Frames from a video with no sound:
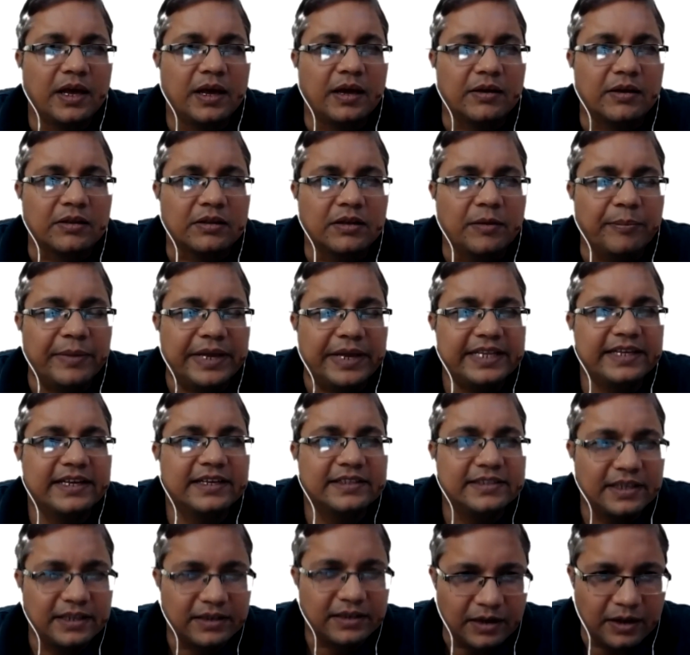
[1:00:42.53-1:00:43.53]
many
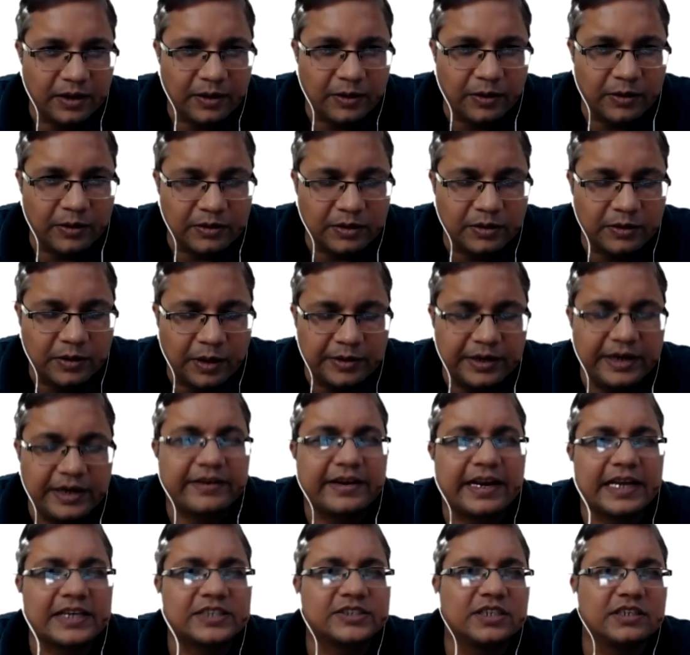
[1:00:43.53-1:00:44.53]
other
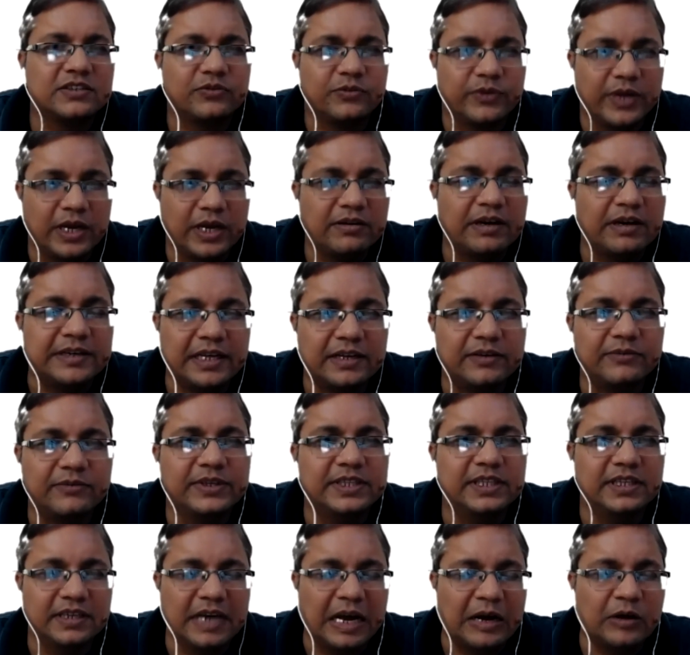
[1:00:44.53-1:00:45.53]
interactions we have done
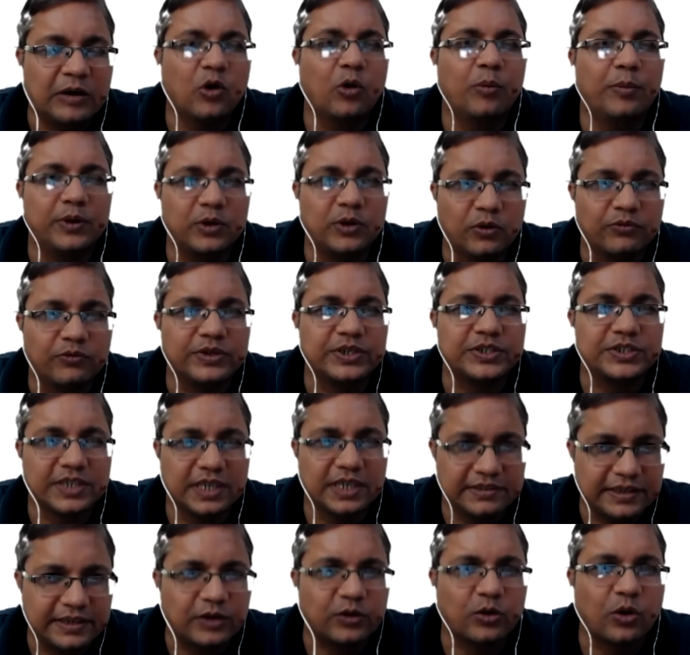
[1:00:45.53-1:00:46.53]
with the government
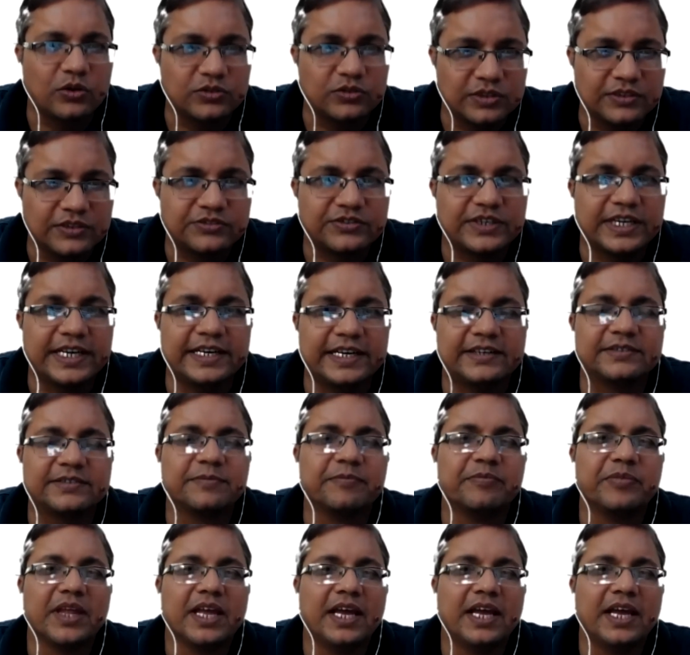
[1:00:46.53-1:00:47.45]
officials across the states,